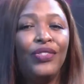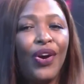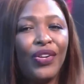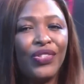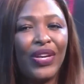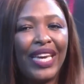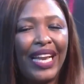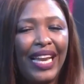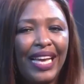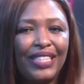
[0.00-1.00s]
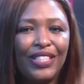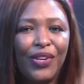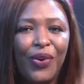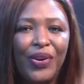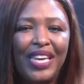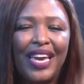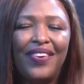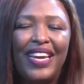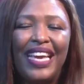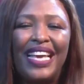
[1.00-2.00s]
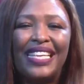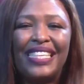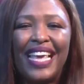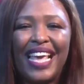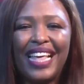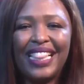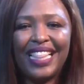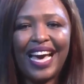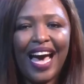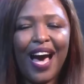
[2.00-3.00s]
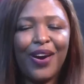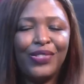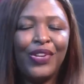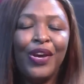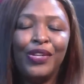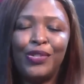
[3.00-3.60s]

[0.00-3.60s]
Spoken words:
Dr. Kelechi Oyeri is in the house